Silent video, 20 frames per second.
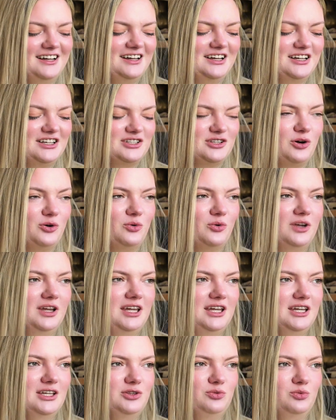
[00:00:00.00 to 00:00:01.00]
So
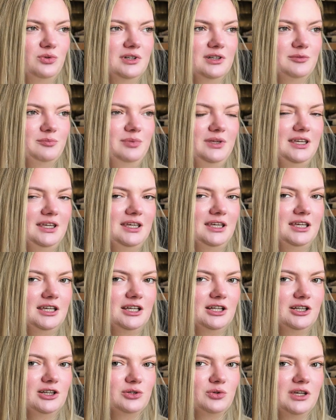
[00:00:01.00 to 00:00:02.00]
it will be
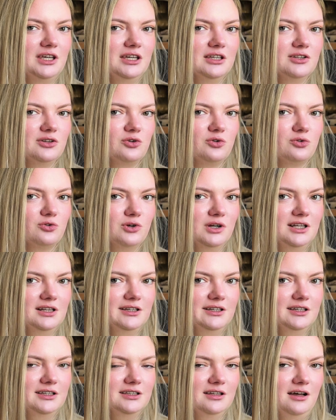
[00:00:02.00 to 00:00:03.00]
looking
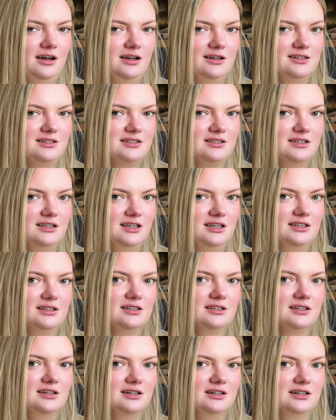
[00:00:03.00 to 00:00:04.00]
really nice
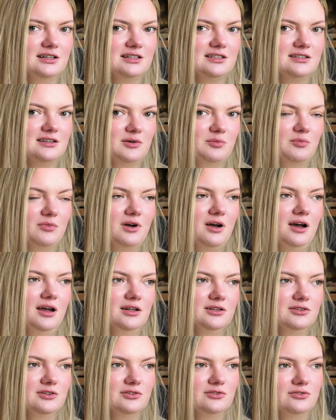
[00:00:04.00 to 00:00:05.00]
in some
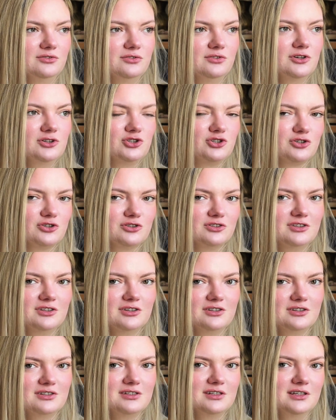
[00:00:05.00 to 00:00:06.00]
kind of short
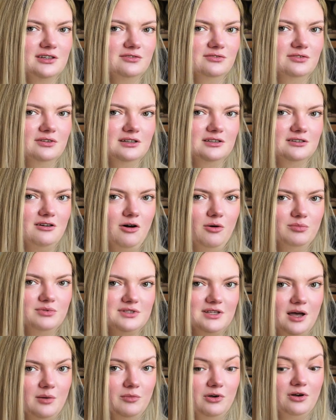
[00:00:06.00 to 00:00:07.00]
sleeve top
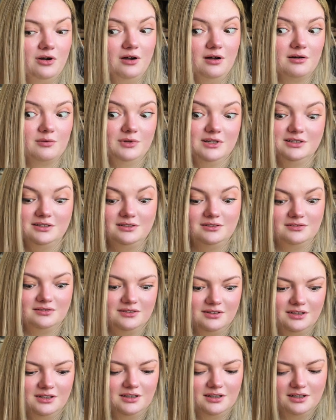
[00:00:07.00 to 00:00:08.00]
summer garment.
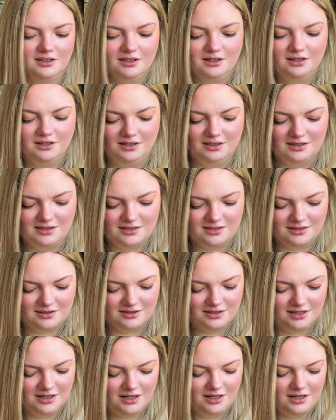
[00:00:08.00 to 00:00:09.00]
Yes,
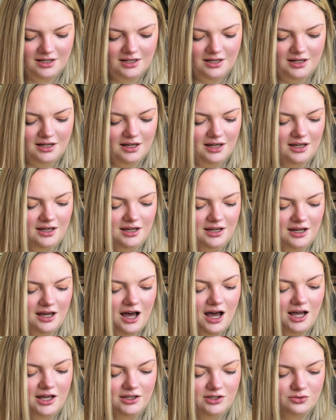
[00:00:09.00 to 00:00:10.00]

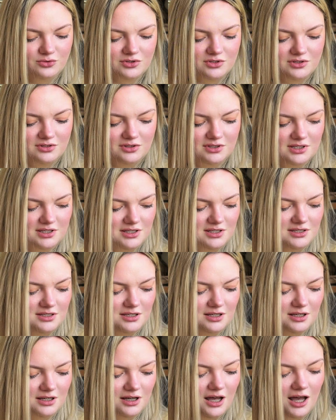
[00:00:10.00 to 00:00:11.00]
I use this,
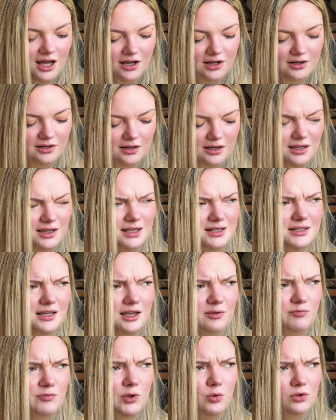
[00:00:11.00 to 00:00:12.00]
I guess
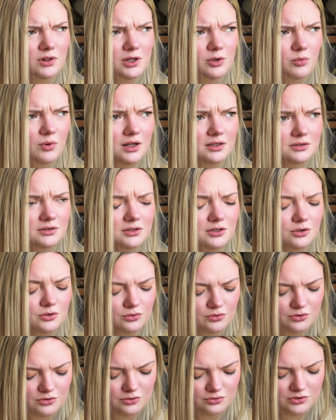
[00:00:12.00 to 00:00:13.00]
I'm the only one
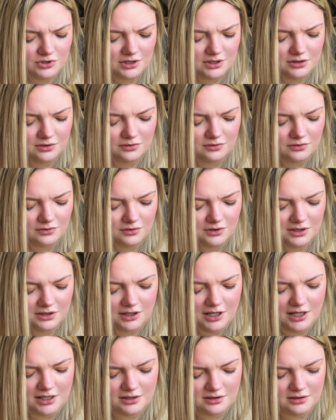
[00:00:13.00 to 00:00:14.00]
who's using the
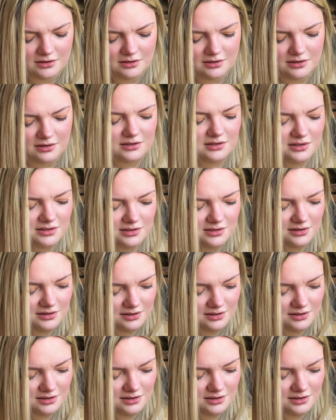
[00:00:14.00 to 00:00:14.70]
lightest